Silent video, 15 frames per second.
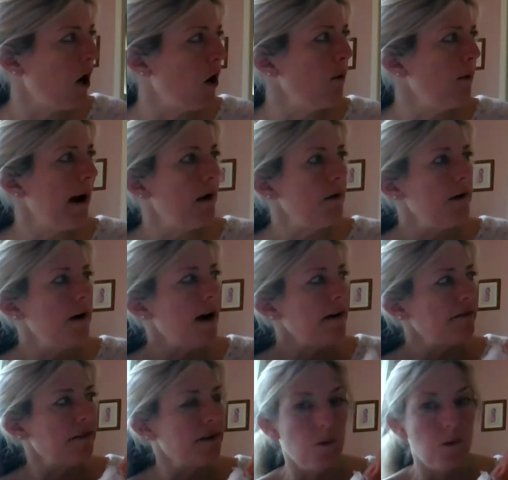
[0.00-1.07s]
around
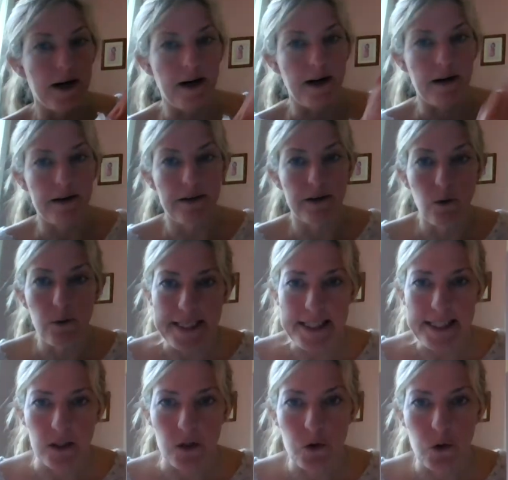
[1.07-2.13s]
everywhere. Oh, he's a
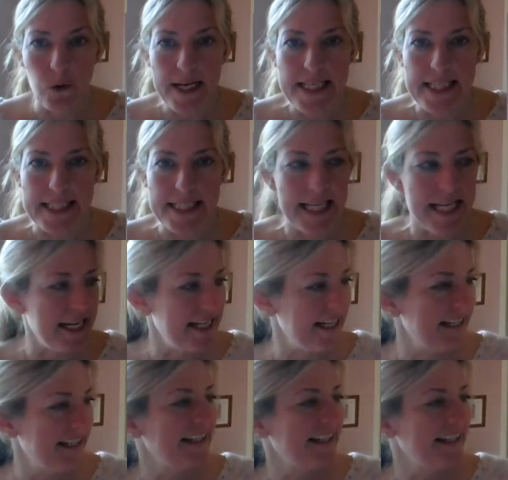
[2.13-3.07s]
little crazy.